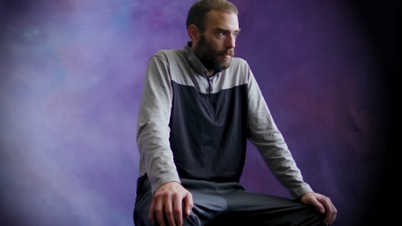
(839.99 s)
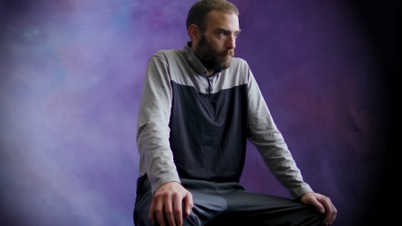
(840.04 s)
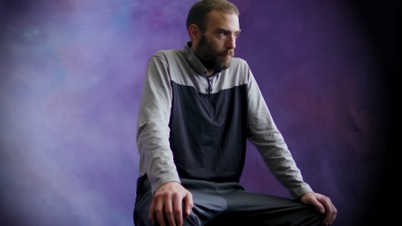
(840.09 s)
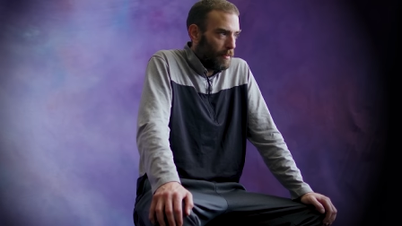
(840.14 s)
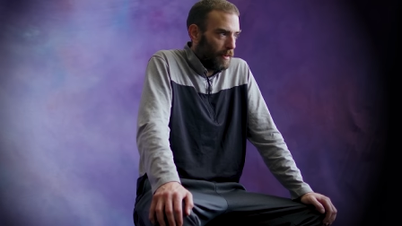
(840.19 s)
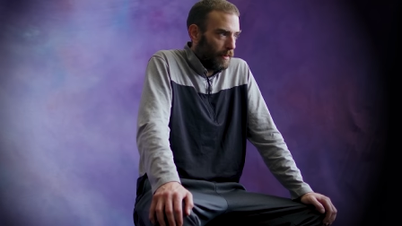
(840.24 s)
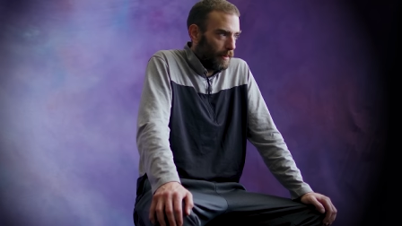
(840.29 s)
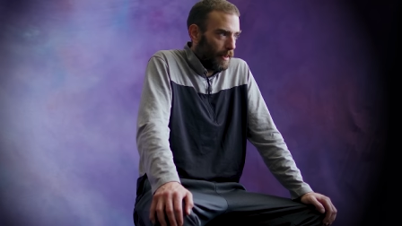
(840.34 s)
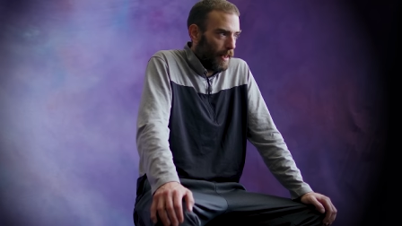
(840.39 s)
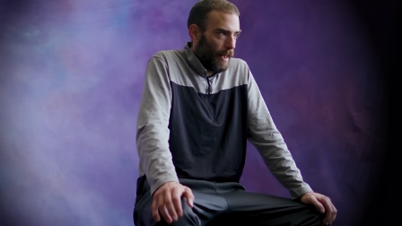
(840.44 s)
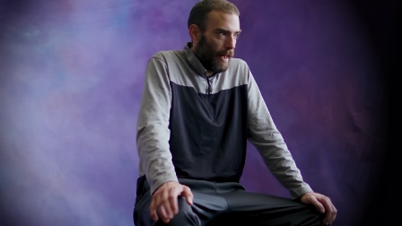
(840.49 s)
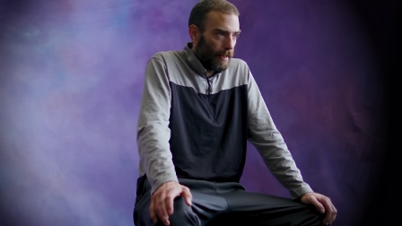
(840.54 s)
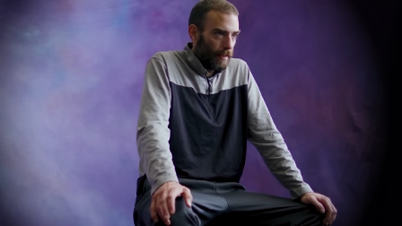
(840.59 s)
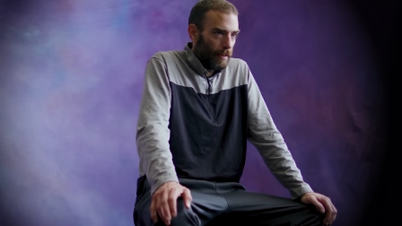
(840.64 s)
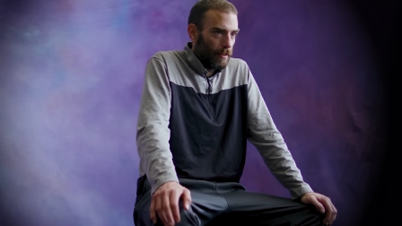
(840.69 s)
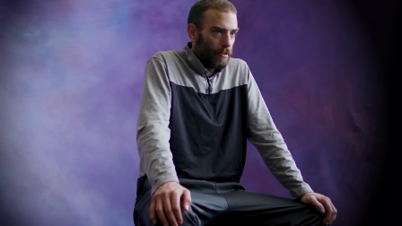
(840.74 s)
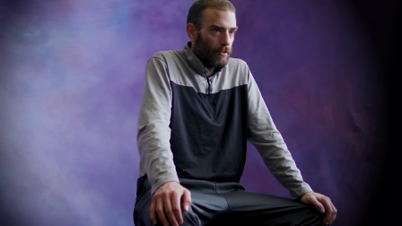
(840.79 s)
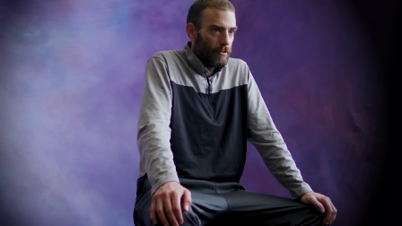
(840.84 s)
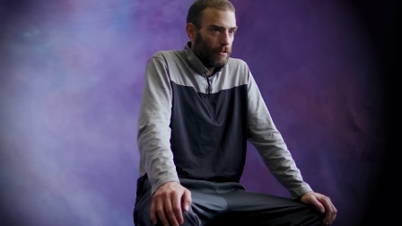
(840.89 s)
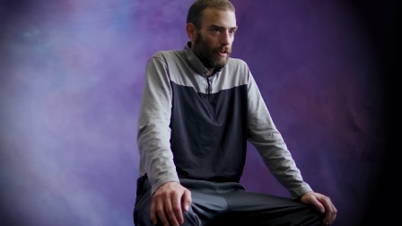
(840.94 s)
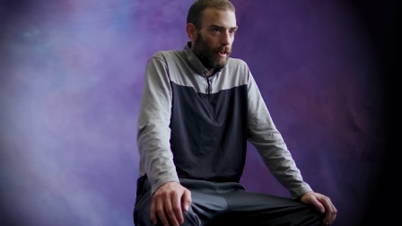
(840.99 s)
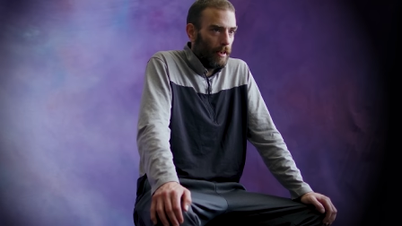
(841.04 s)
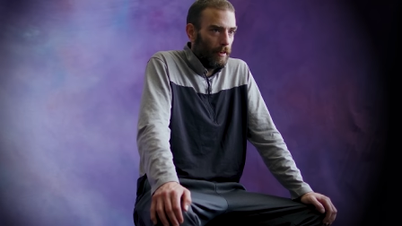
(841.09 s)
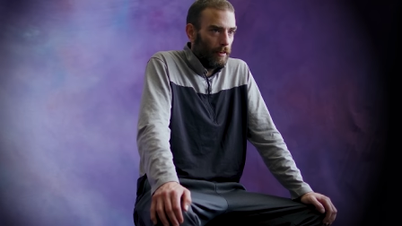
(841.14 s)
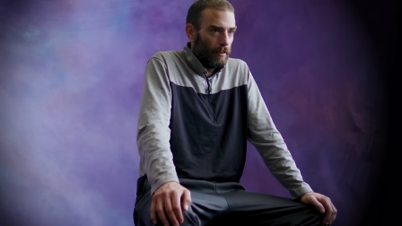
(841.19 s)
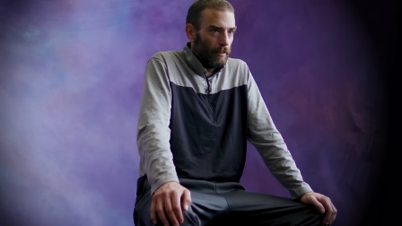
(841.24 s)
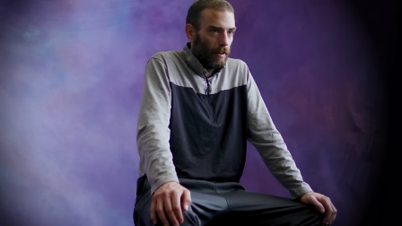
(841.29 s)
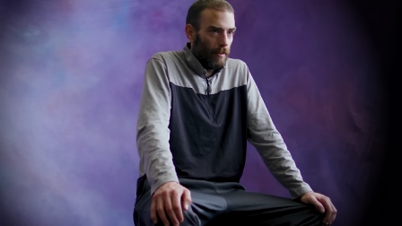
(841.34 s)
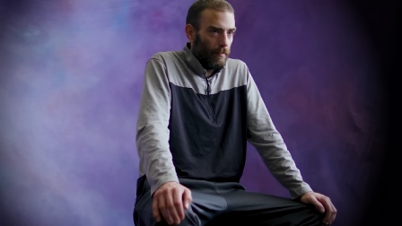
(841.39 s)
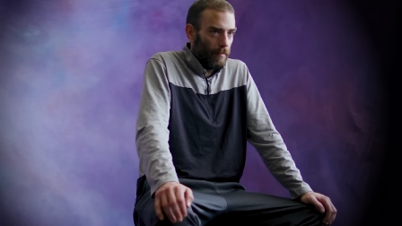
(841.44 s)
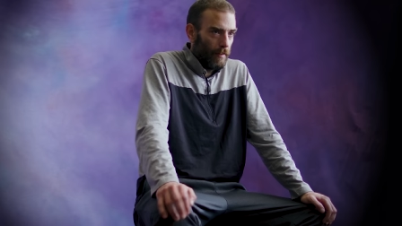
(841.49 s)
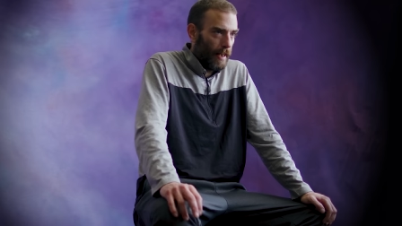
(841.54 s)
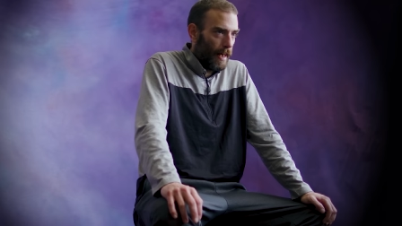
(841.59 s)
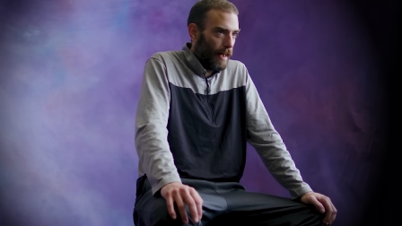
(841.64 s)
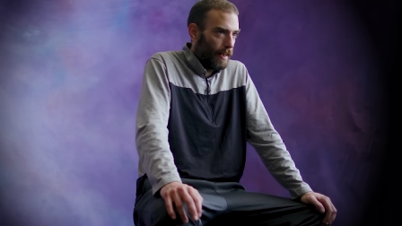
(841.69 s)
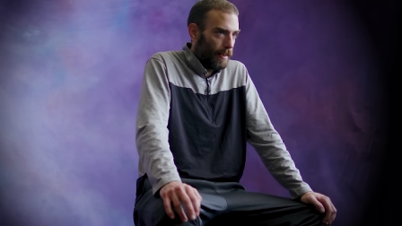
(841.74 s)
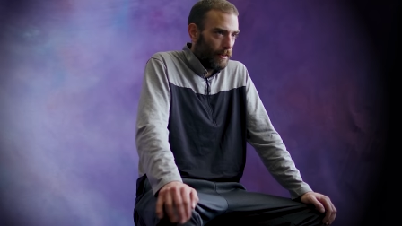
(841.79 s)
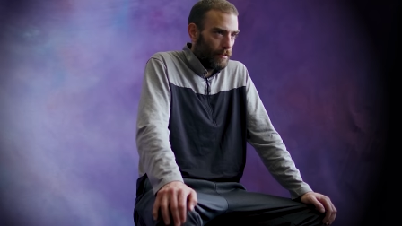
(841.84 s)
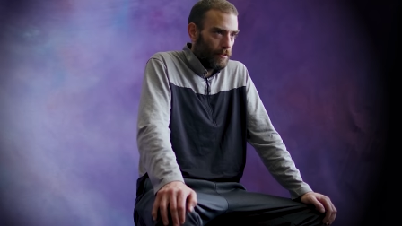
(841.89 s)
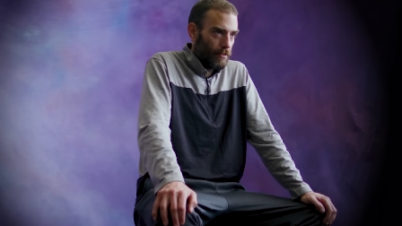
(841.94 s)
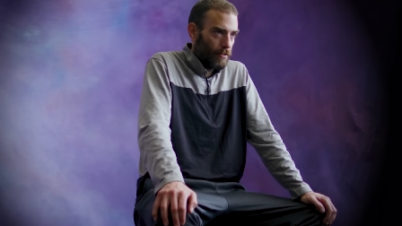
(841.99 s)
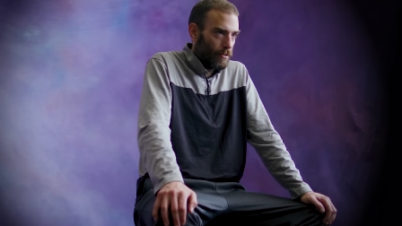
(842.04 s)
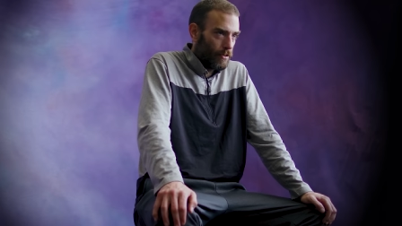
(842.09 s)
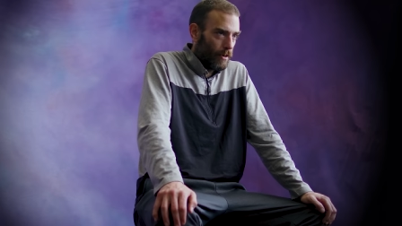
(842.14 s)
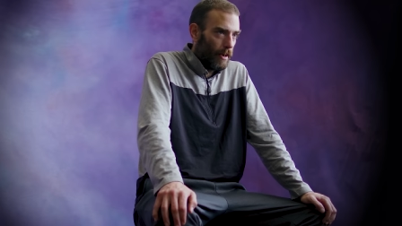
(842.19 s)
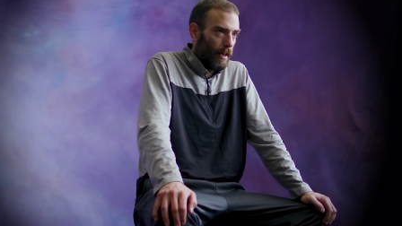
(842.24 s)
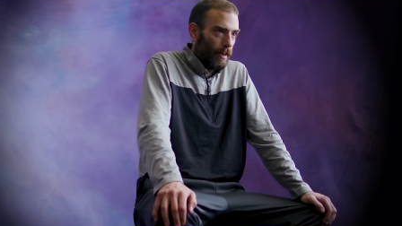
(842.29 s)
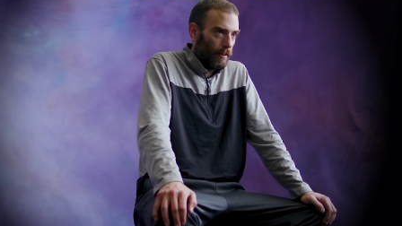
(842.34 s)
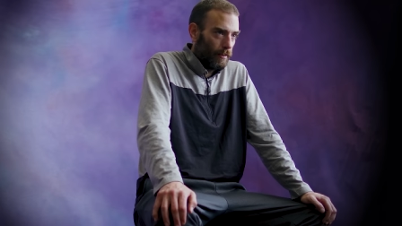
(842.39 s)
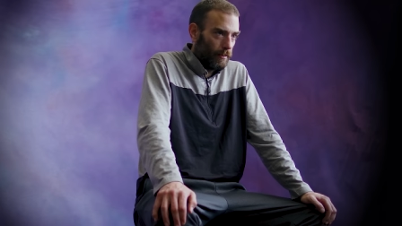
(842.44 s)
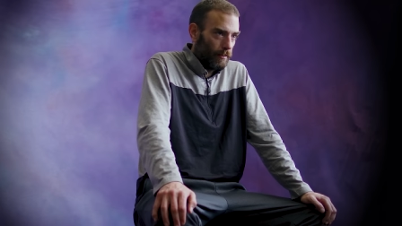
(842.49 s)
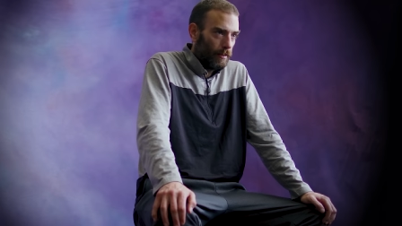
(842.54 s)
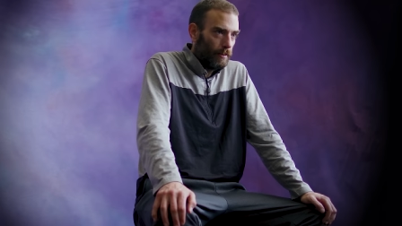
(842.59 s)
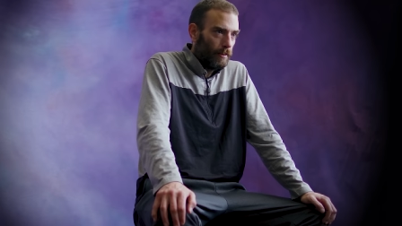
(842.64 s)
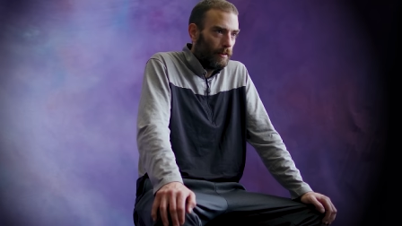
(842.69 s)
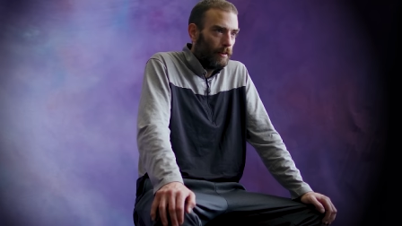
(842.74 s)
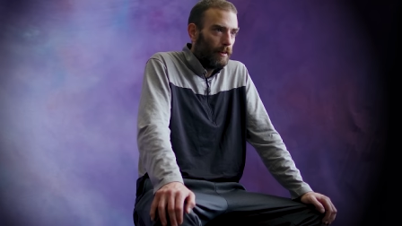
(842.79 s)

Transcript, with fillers: being the addict child of an addict's child,